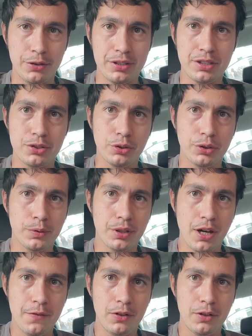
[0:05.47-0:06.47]
this is Julian with
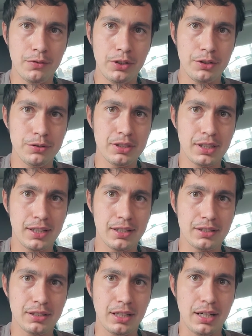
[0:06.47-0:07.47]
Coffee Reviews, and
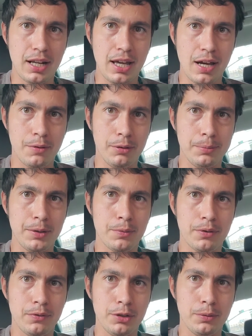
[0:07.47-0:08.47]
today I will be
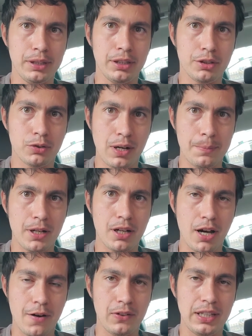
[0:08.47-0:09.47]
reviewing Crema
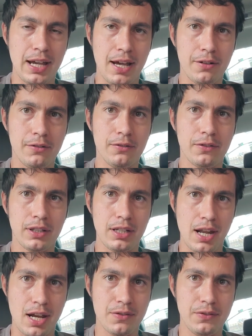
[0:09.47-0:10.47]
Coffee out of
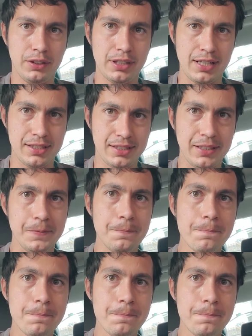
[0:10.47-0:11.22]
Nashville, Tennessee.